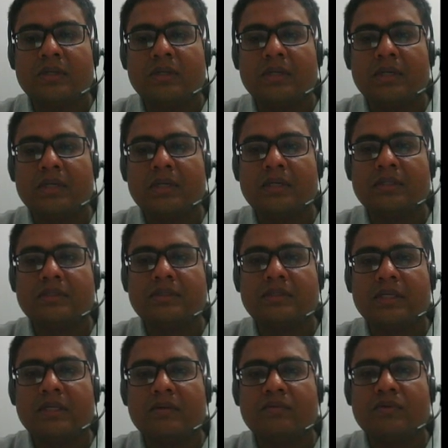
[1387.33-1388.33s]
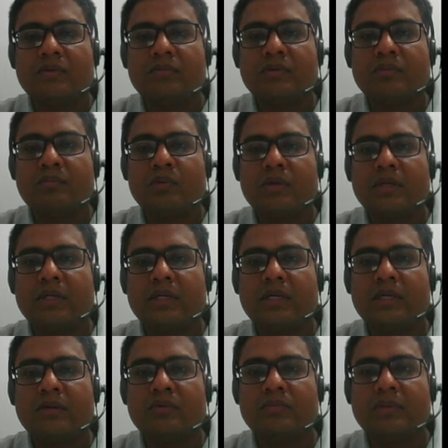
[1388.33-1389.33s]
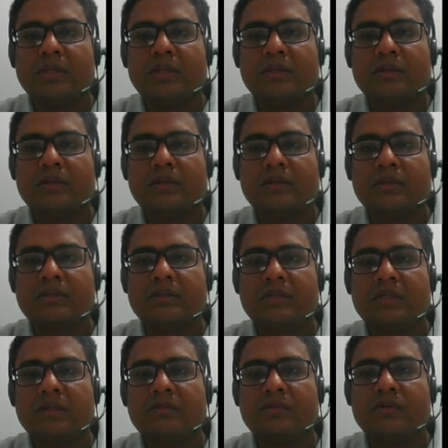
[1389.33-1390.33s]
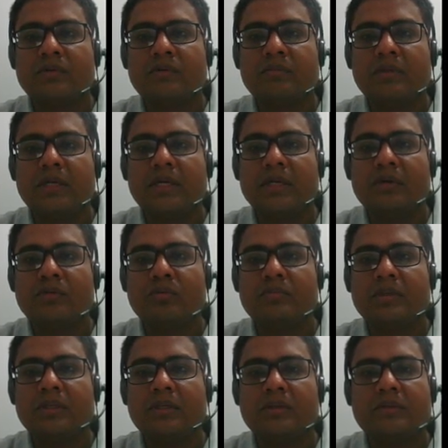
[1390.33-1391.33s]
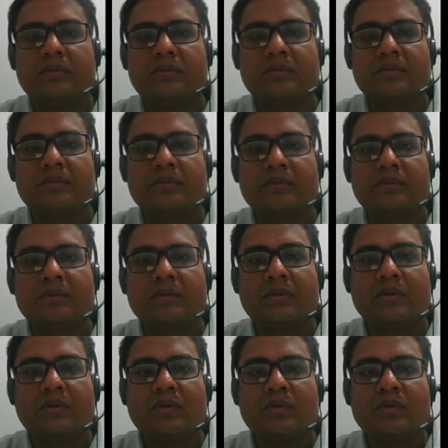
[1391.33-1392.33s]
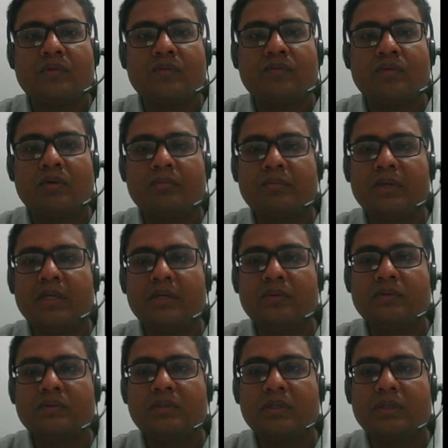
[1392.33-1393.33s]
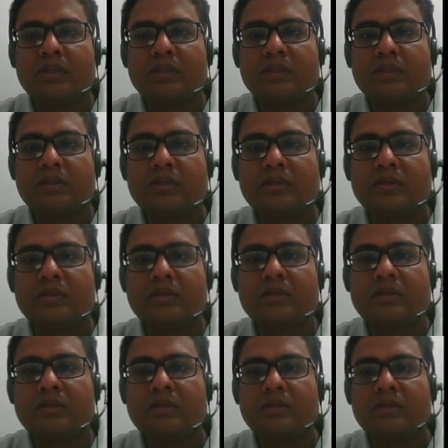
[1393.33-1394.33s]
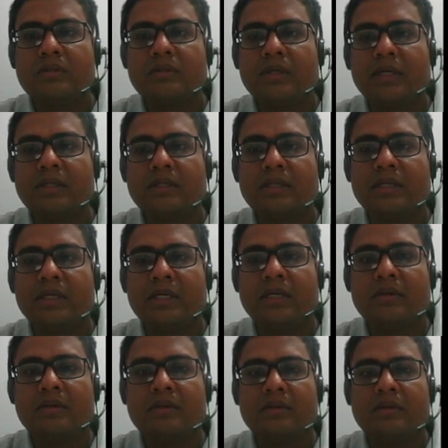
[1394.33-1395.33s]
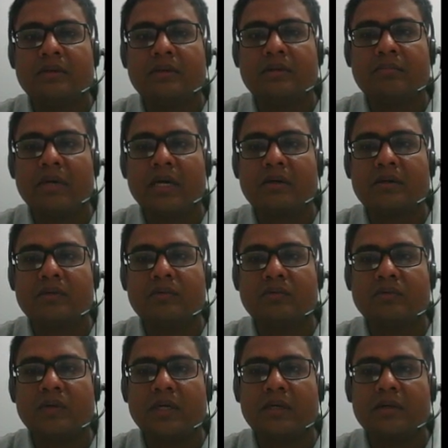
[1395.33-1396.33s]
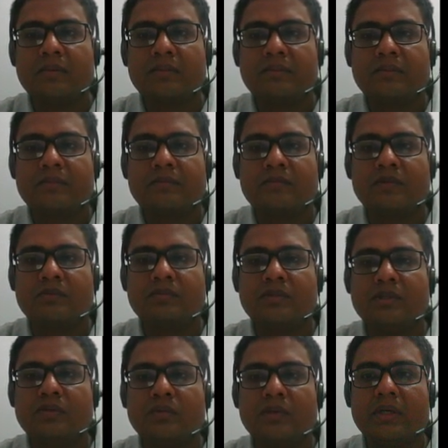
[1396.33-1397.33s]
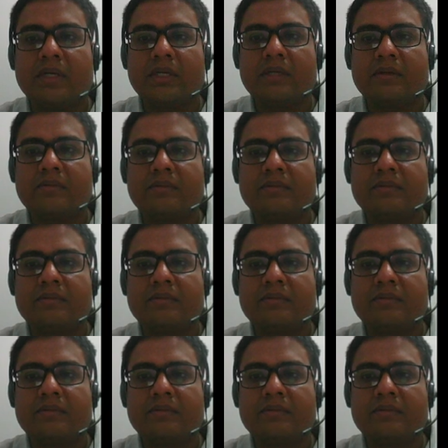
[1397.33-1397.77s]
and it is taken from the point A to B. It is taken from A to B, from B to C, and then again back to A, from C to A again.